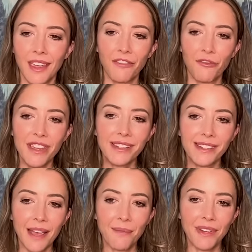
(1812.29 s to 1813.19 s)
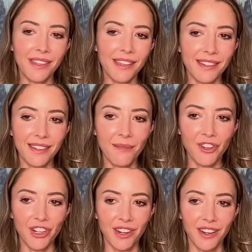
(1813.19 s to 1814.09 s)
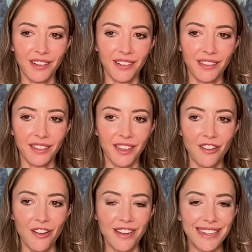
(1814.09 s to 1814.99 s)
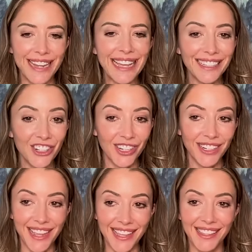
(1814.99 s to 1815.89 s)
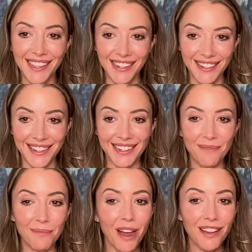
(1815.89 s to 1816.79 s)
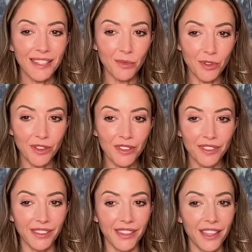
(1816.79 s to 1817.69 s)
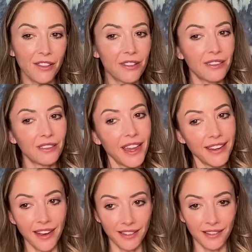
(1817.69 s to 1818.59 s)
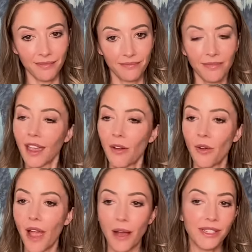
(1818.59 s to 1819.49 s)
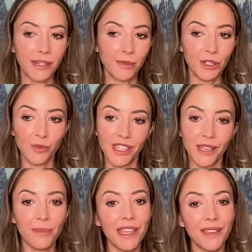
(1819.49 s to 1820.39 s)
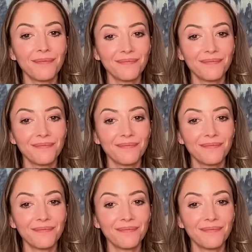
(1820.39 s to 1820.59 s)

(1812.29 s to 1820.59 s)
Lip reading: If we accept the assumption that there are intelligent aliens, is it possible that they look like us? How similar would they be?